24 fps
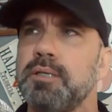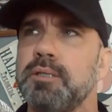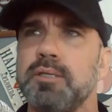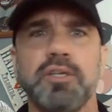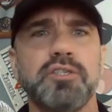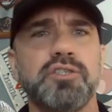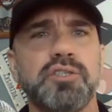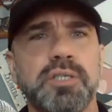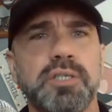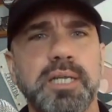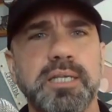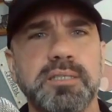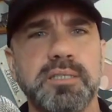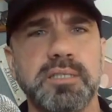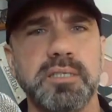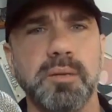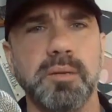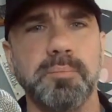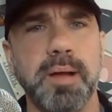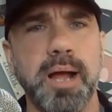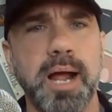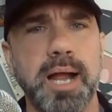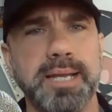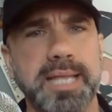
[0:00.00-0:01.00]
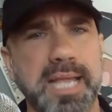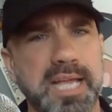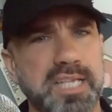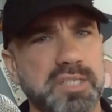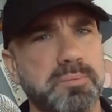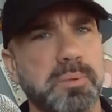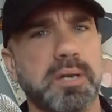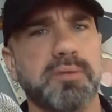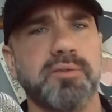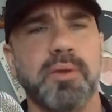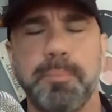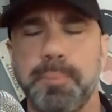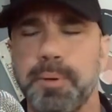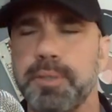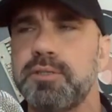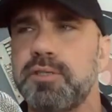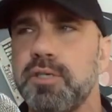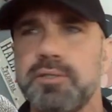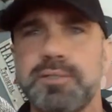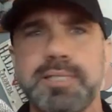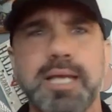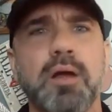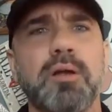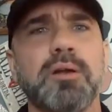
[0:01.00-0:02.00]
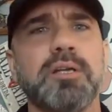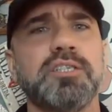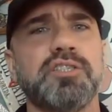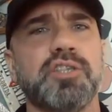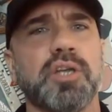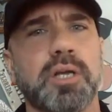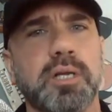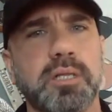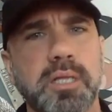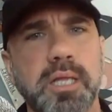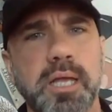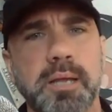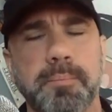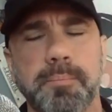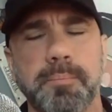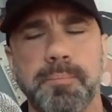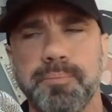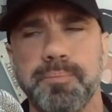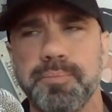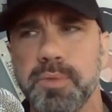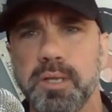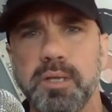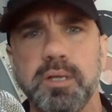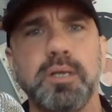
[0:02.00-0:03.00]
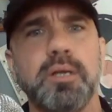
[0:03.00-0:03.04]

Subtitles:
listening to the podcast. But if I put this out as a clip,